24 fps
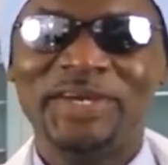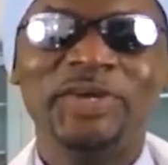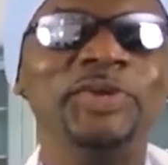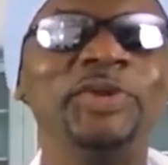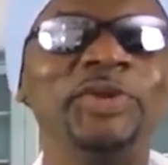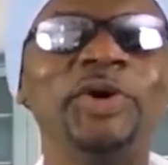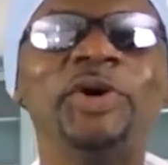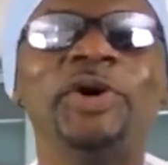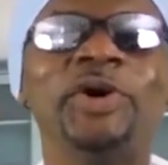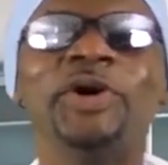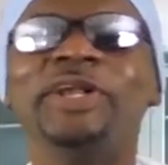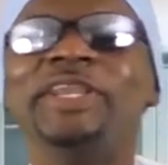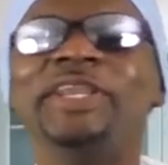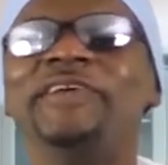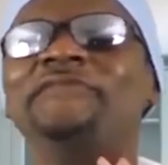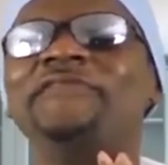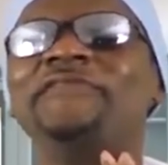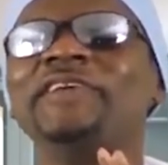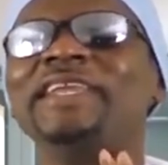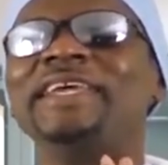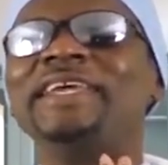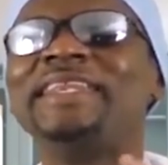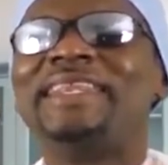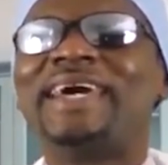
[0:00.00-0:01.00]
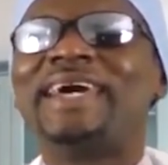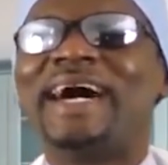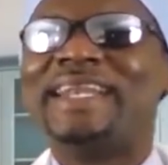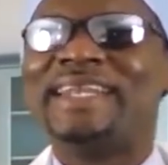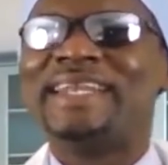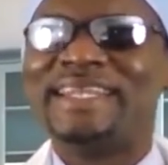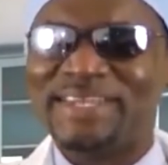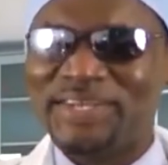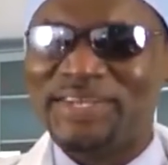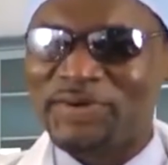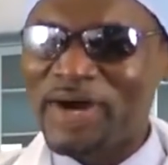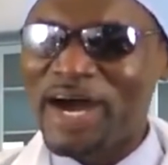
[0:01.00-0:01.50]
You know, the feeling
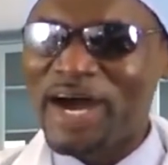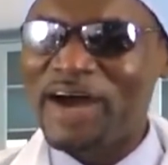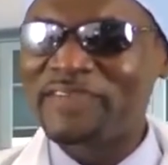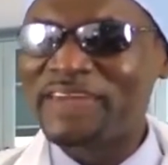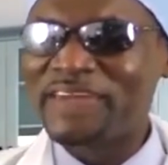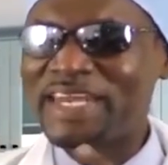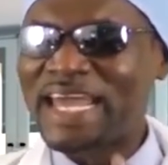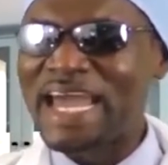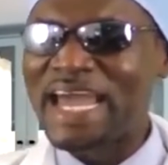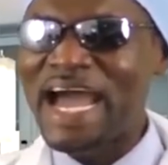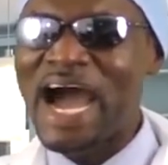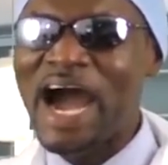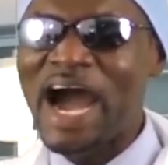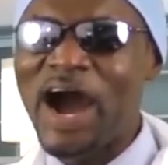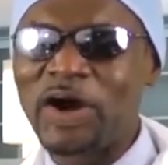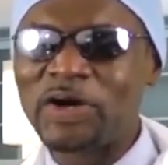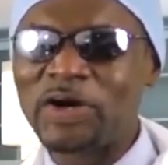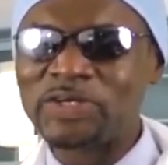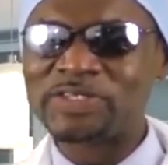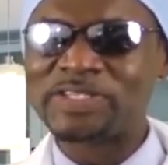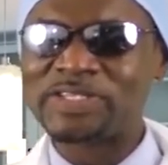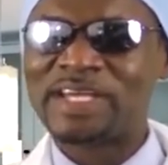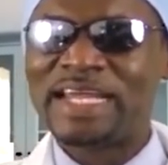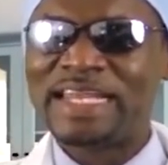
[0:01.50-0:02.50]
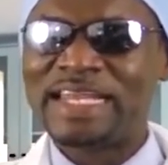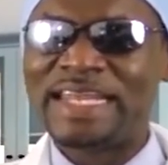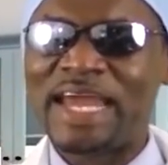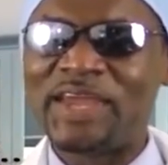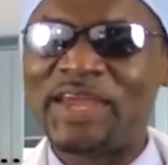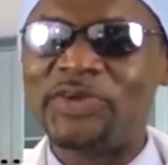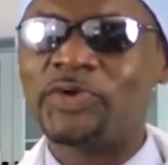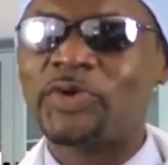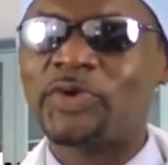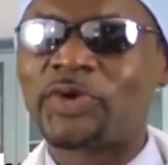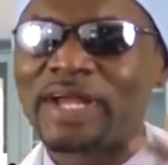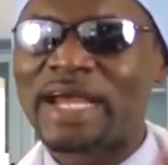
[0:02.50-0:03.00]
that you have in a house
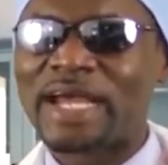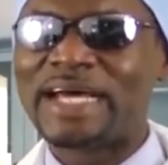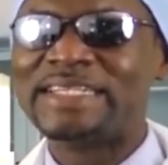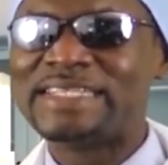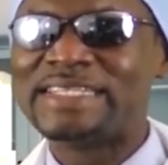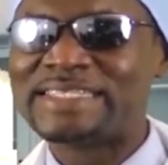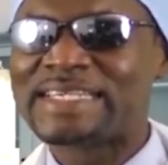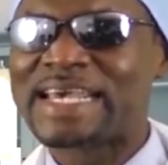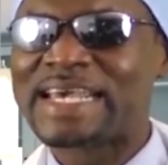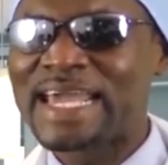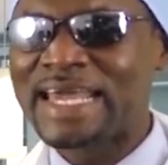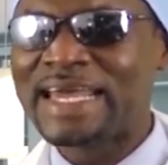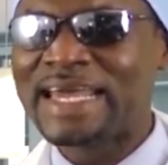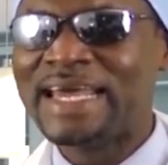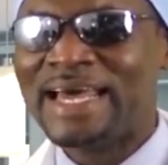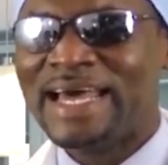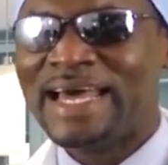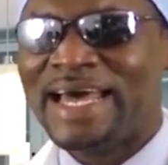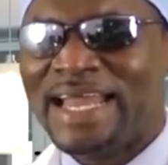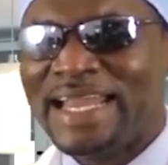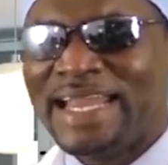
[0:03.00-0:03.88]
that you can say,